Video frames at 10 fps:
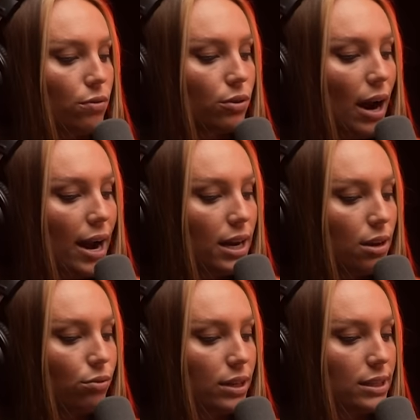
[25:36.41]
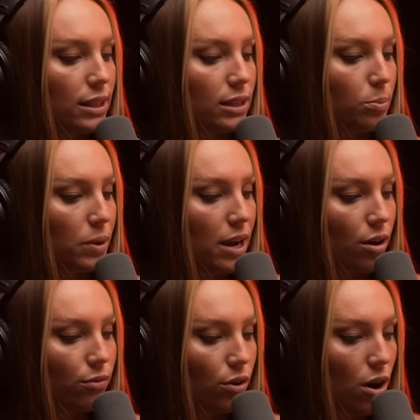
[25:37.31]
a variety of reasons,
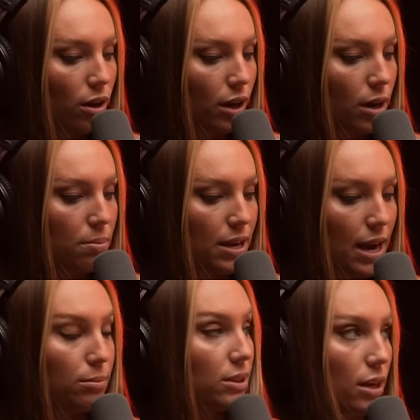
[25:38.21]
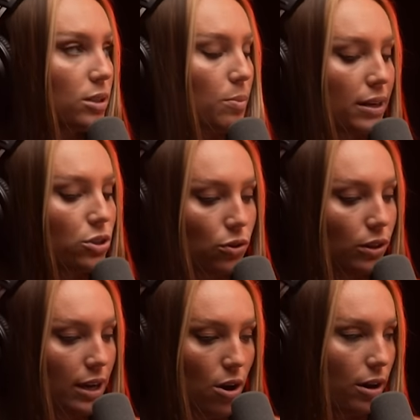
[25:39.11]
Pierre and Veronica became suspects
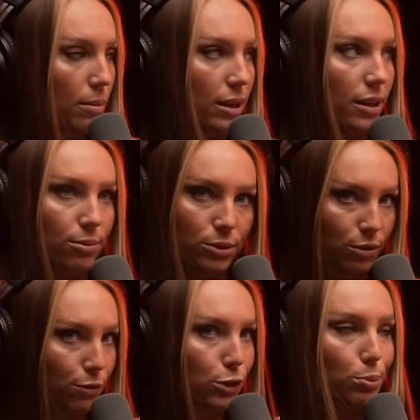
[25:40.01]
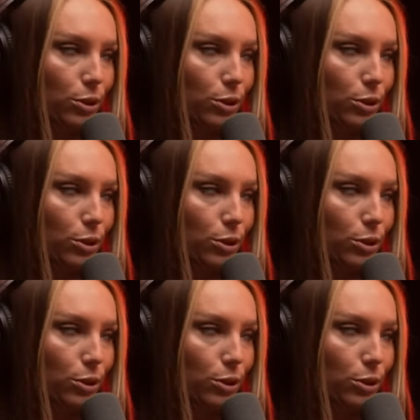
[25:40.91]
early on. I mean, it was the first